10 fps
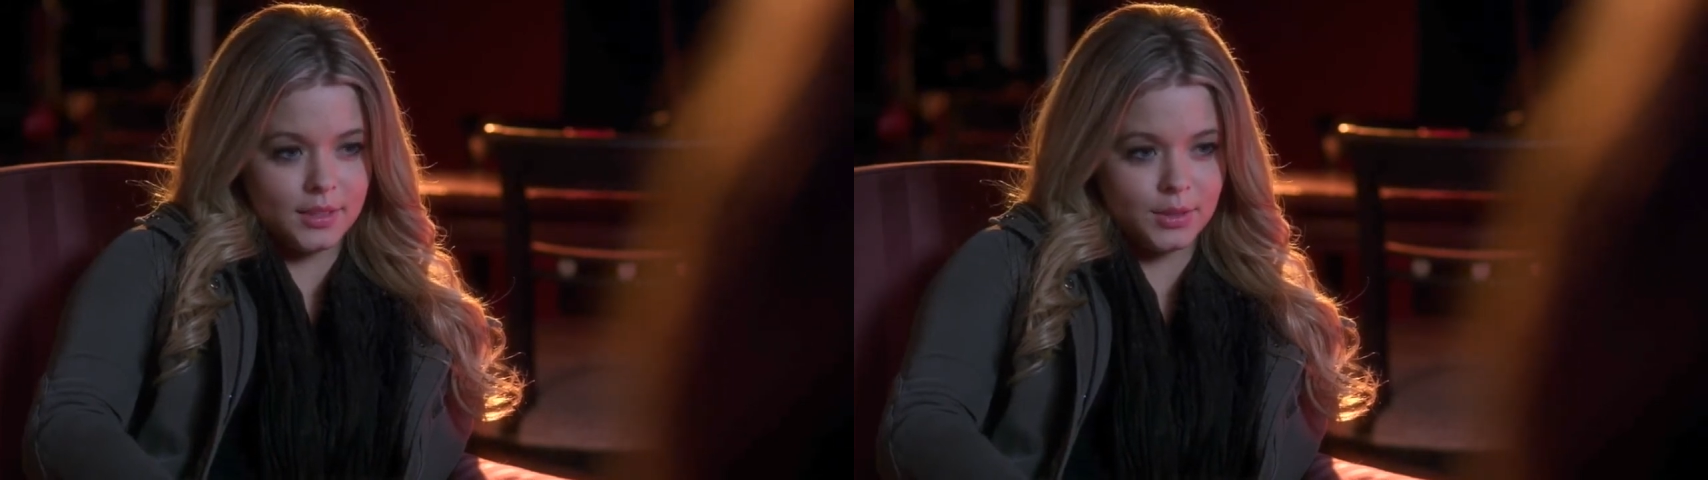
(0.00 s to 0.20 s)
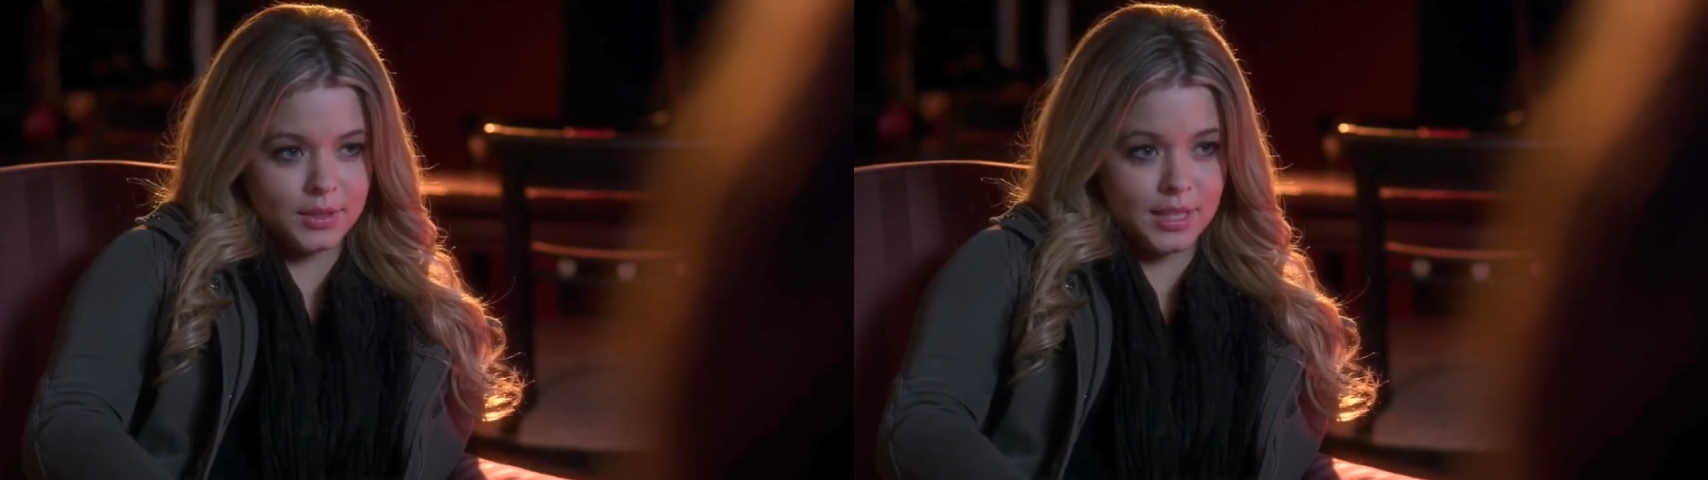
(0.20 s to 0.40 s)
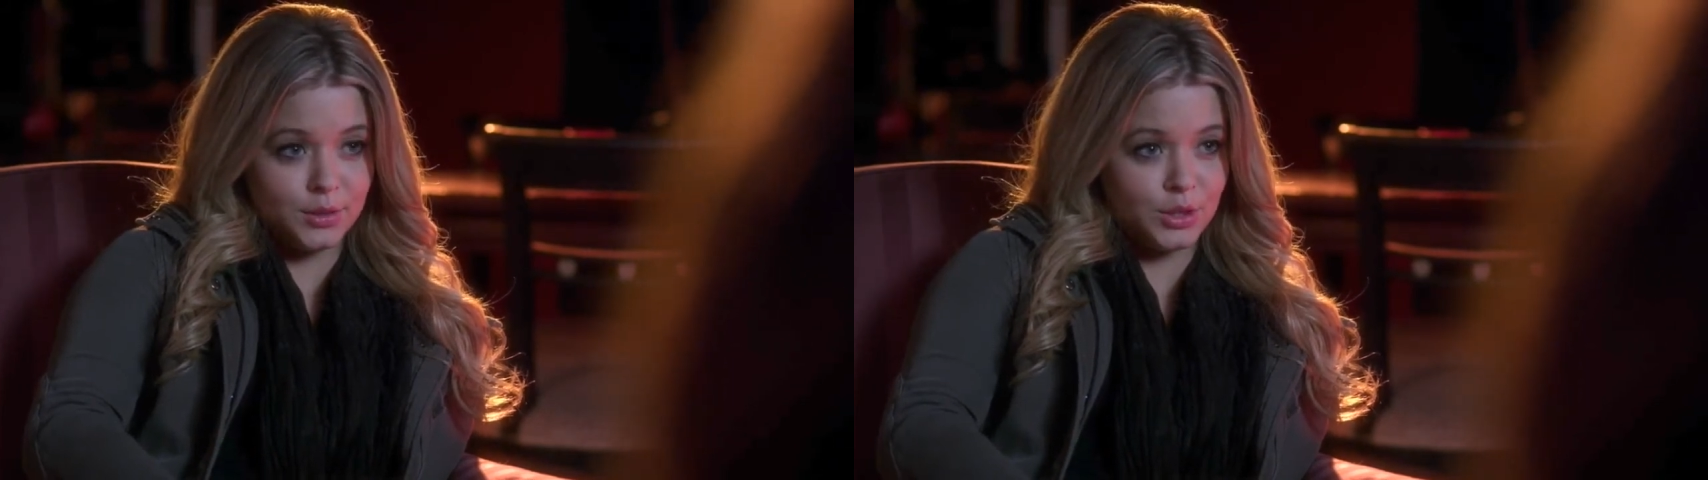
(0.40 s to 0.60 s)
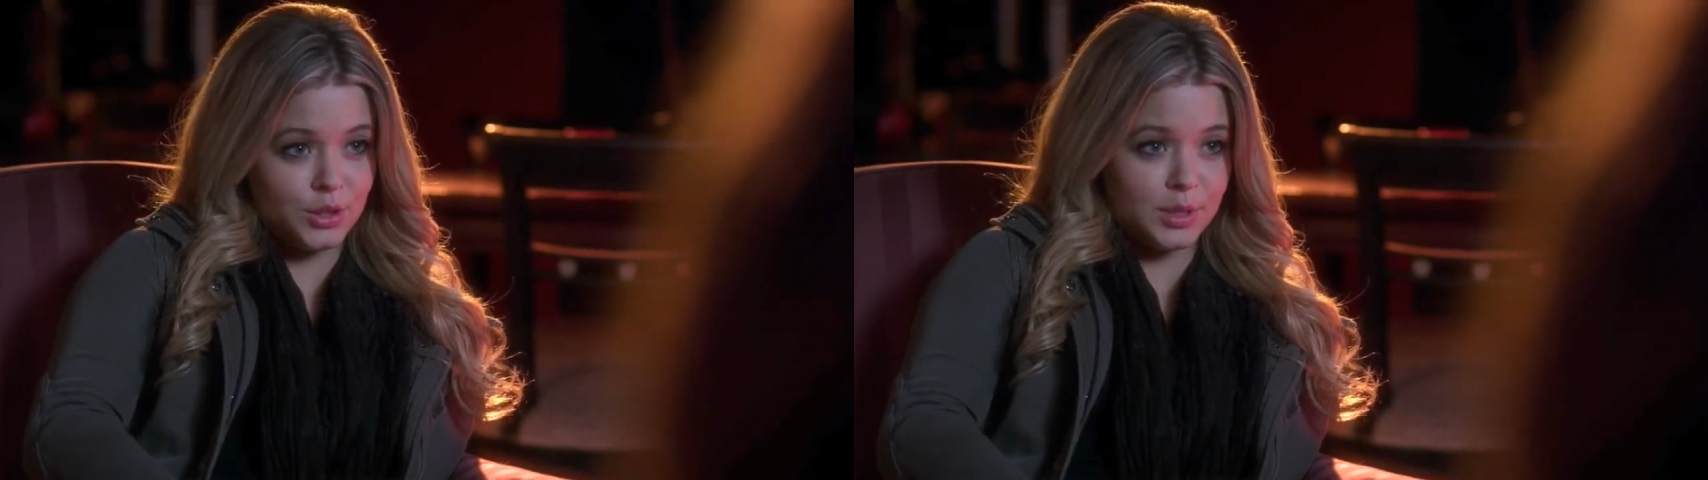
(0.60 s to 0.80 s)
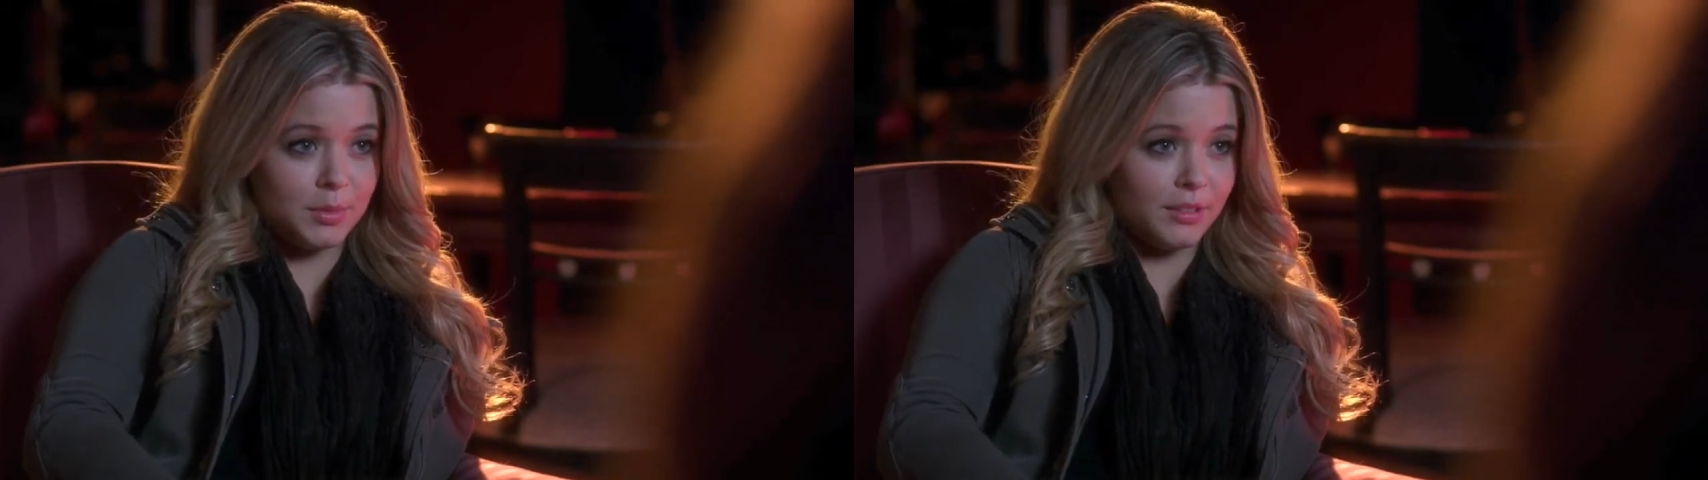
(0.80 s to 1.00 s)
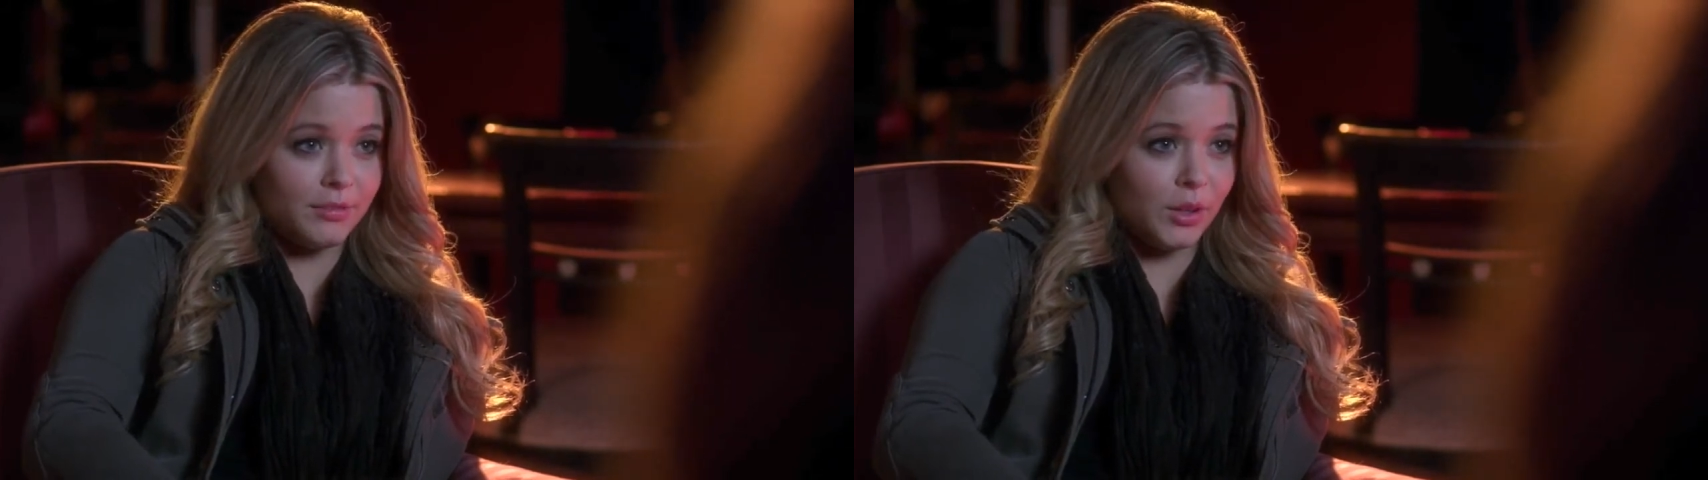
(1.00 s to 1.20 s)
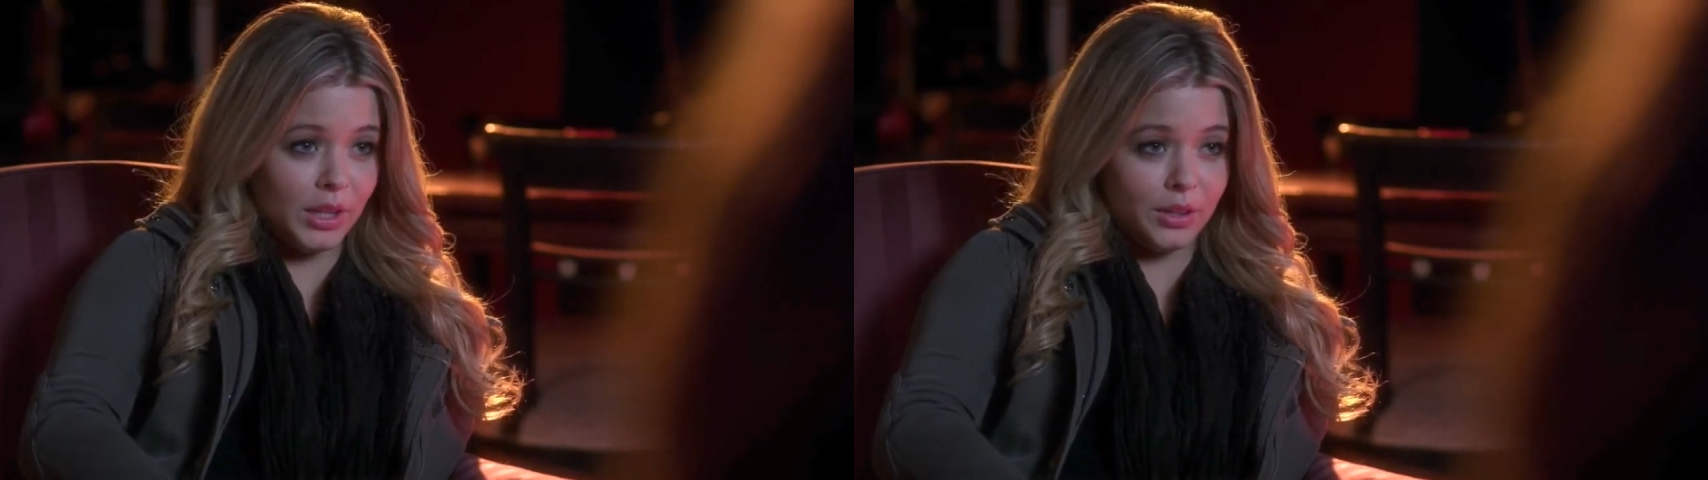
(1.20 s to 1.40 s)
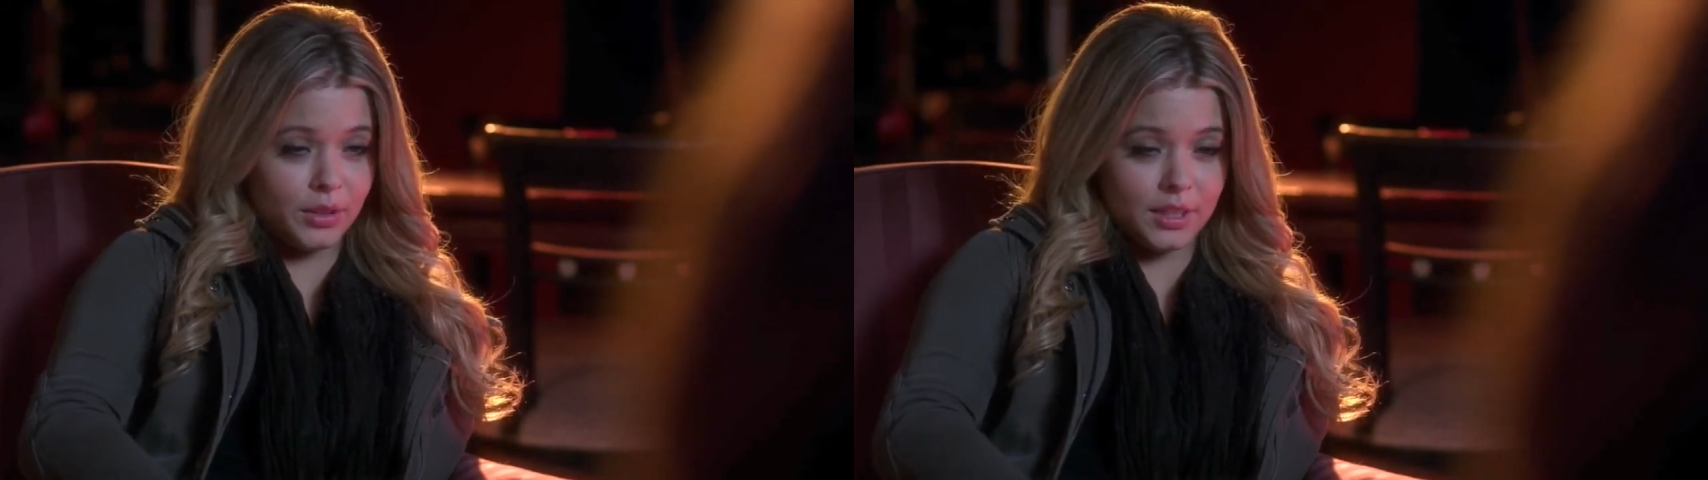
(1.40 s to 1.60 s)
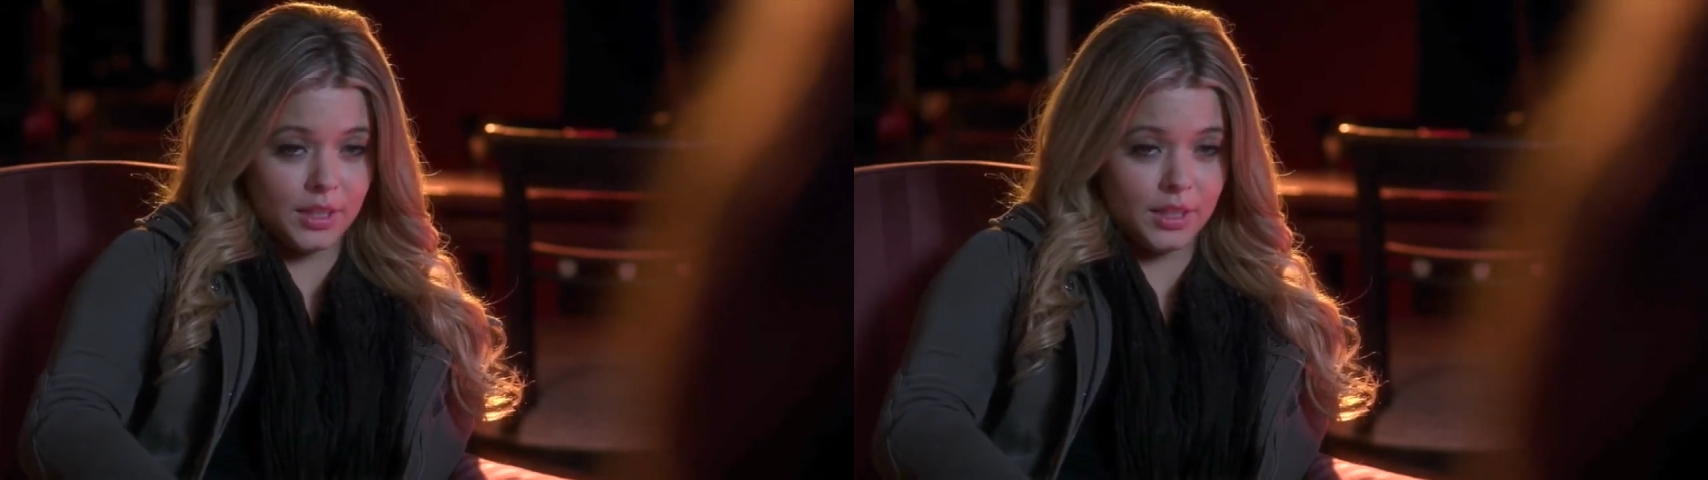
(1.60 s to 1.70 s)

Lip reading: turns out she was just a big phony